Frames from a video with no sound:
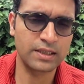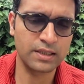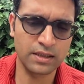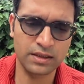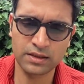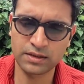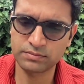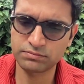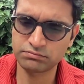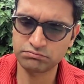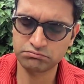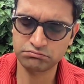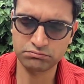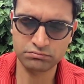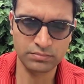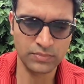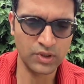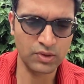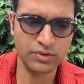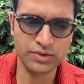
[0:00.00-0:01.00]

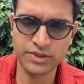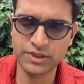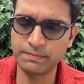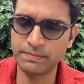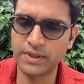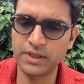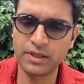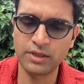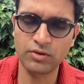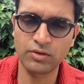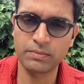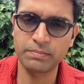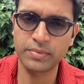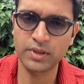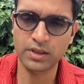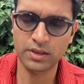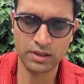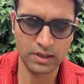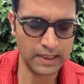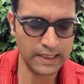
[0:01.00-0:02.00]
GPT or
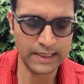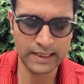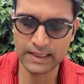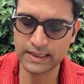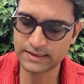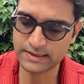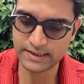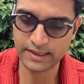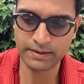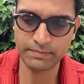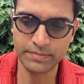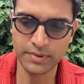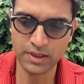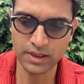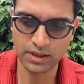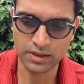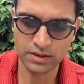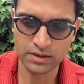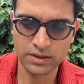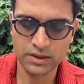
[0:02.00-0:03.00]
BERT. Like let's take BERT.